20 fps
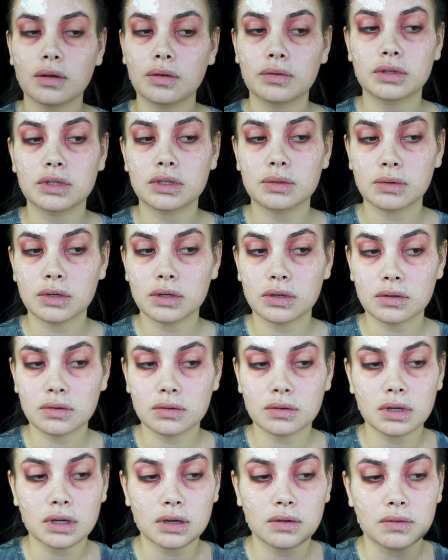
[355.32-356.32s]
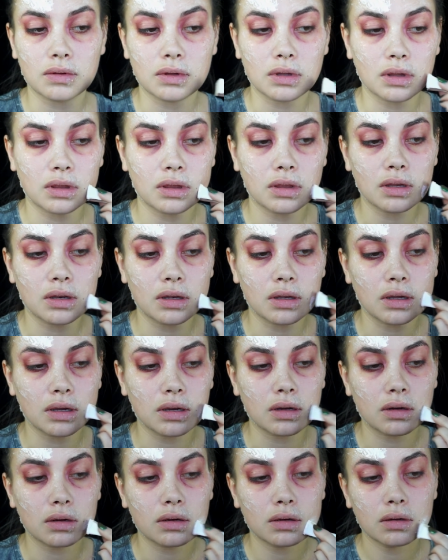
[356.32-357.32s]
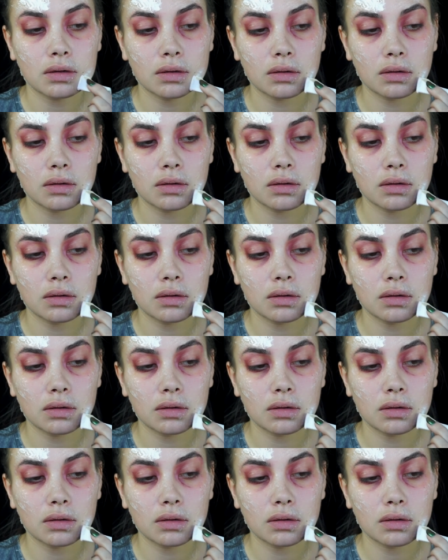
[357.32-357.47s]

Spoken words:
I just want to do like a really thin layer.